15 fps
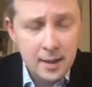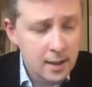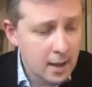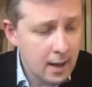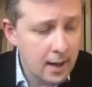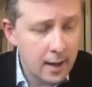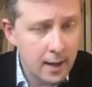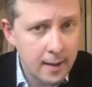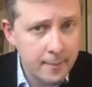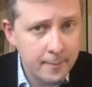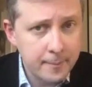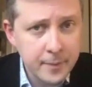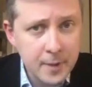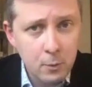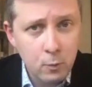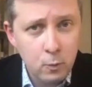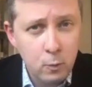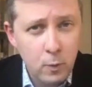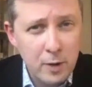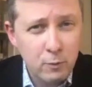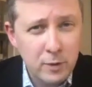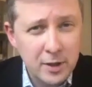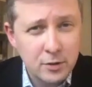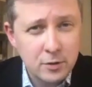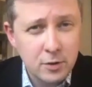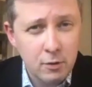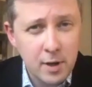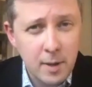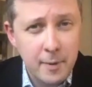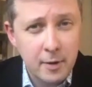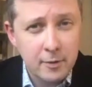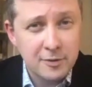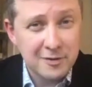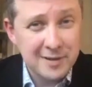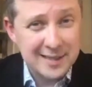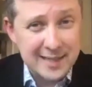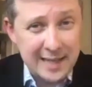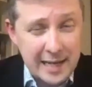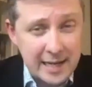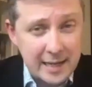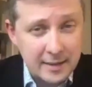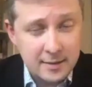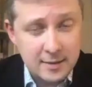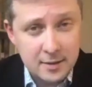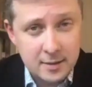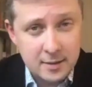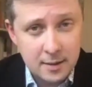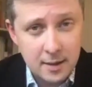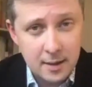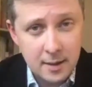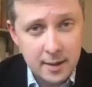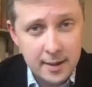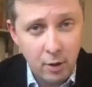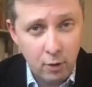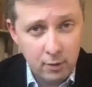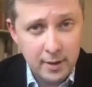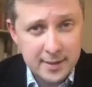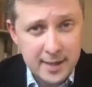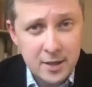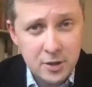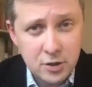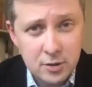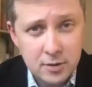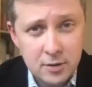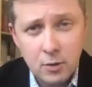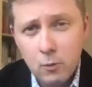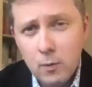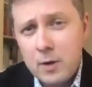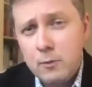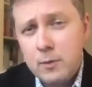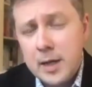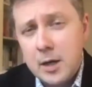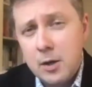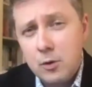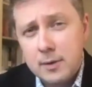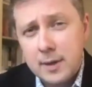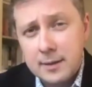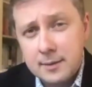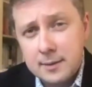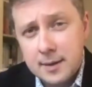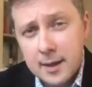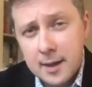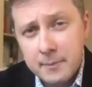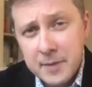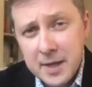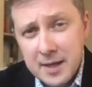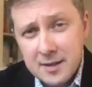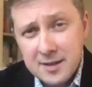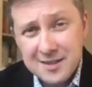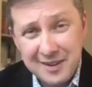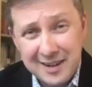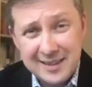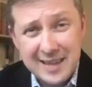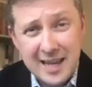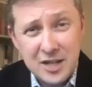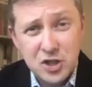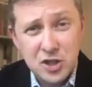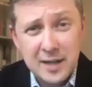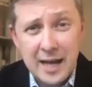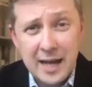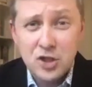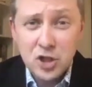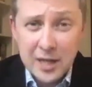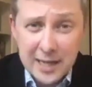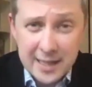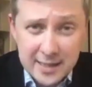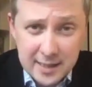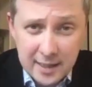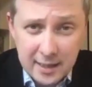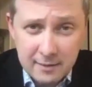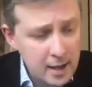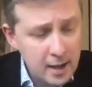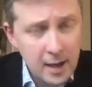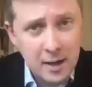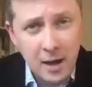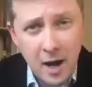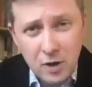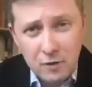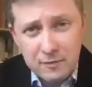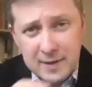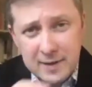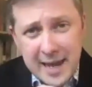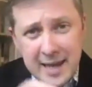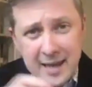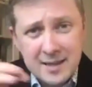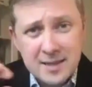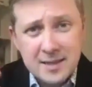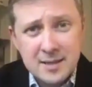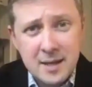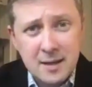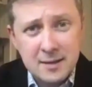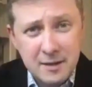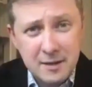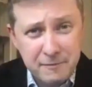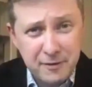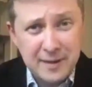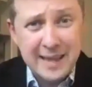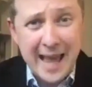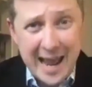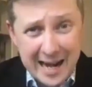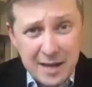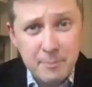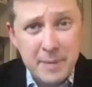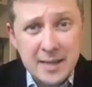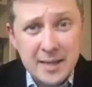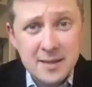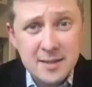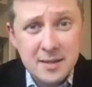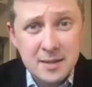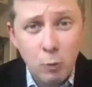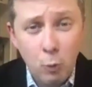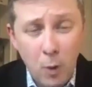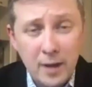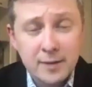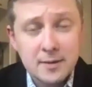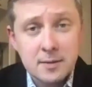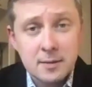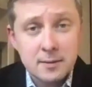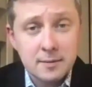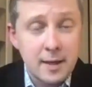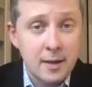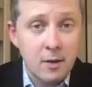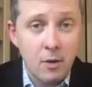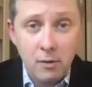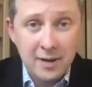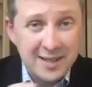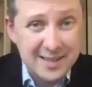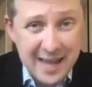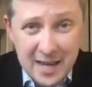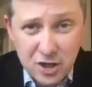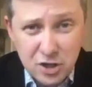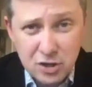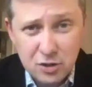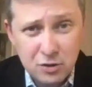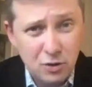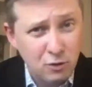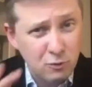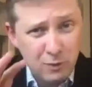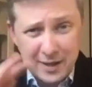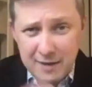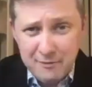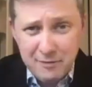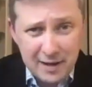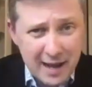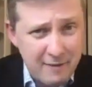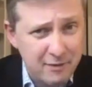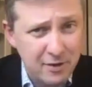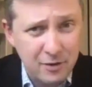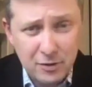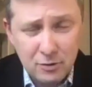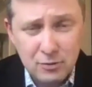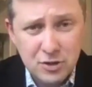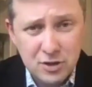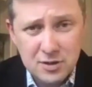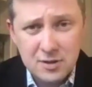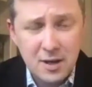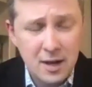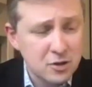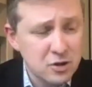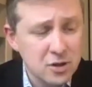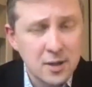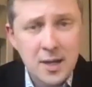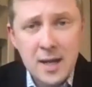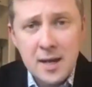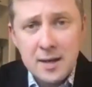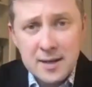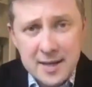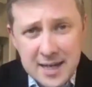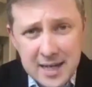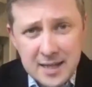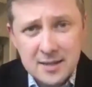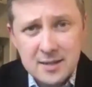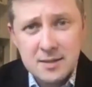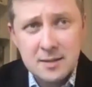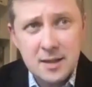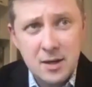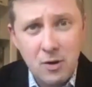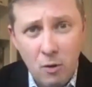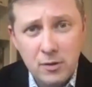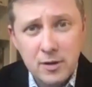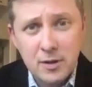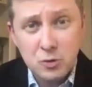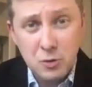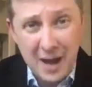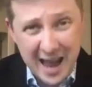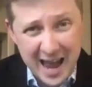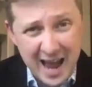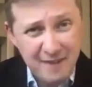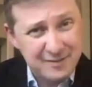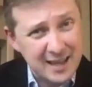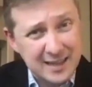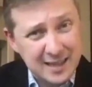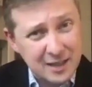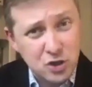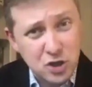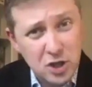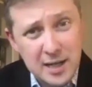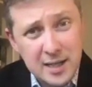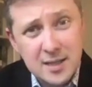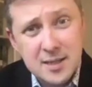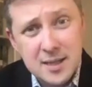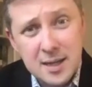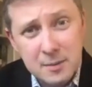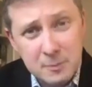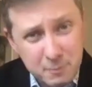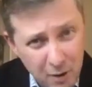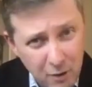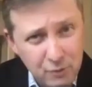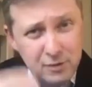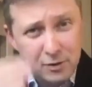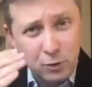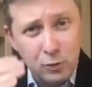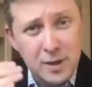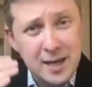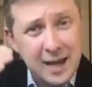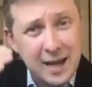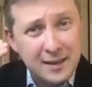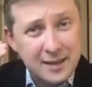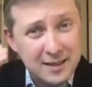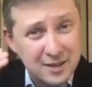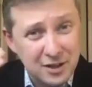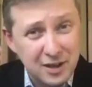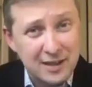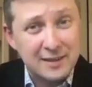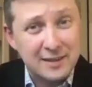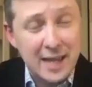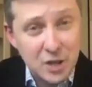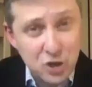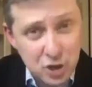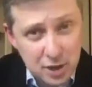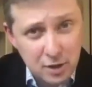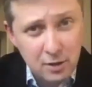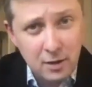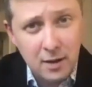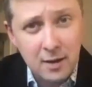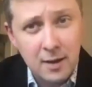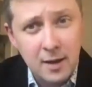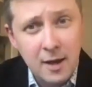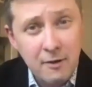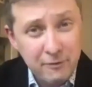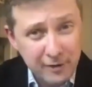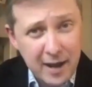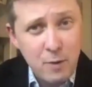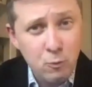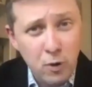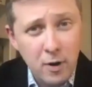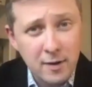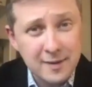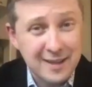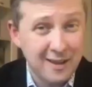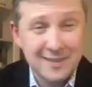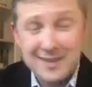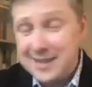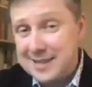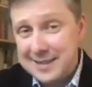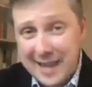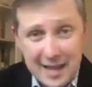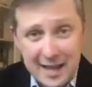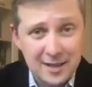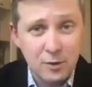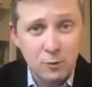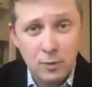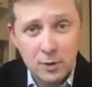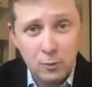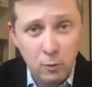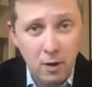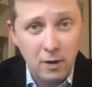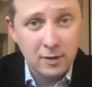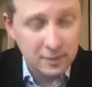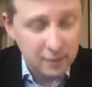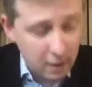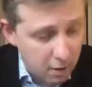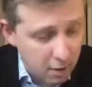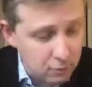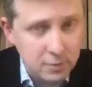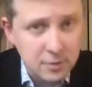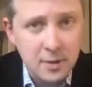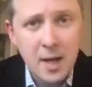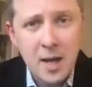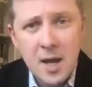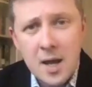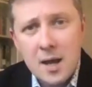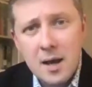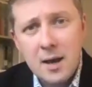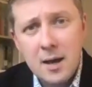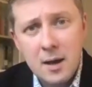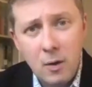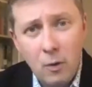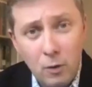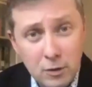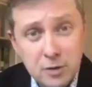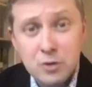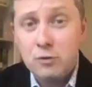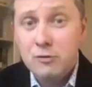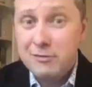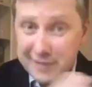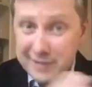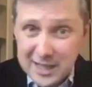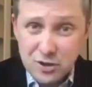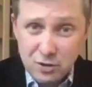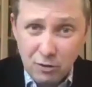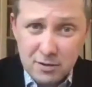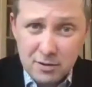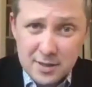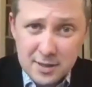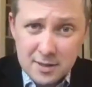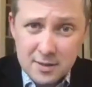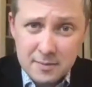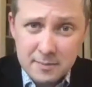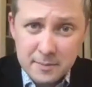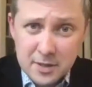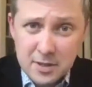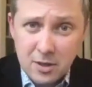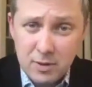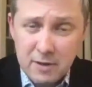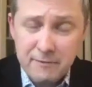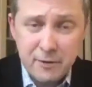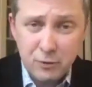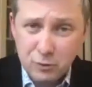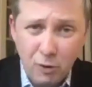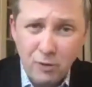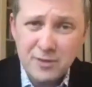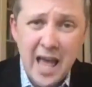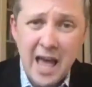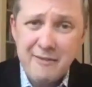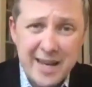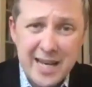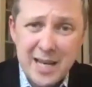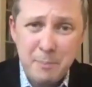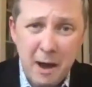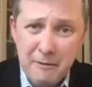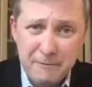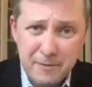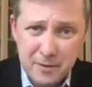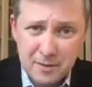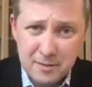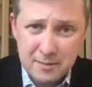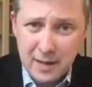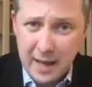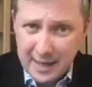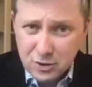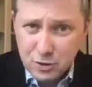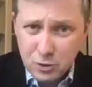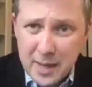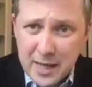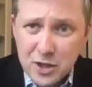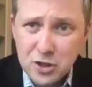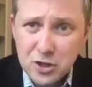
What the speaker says: When we talk about resilience in organizations, or when we look at strategic agility, kind of links different elements, what the organization on whatever level, not on just culture, needs in order to have that agility, both looking at the strategic framework, that understanding where the world goes, also resources. So if you don't have any buffer, as you mentioned,